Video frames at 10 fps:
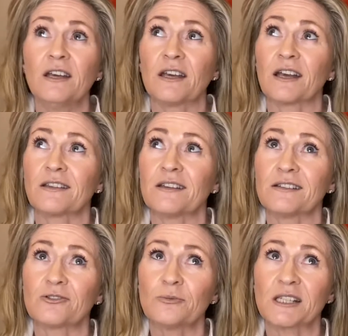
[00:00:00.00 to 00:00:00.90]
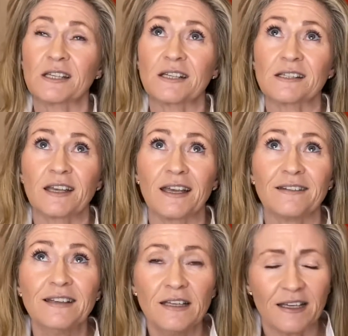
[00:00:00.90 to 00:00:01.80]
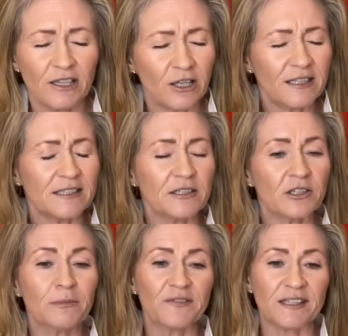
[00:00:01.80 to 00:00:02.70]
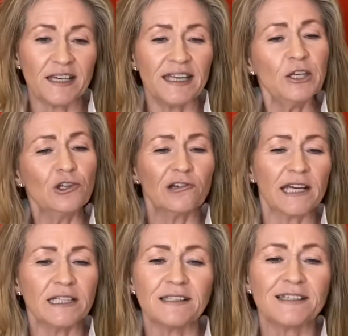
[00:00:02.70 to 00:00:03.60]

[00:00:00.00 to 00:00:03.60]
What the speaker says: and it's almost like saying, listening to your mother saying eat your greens,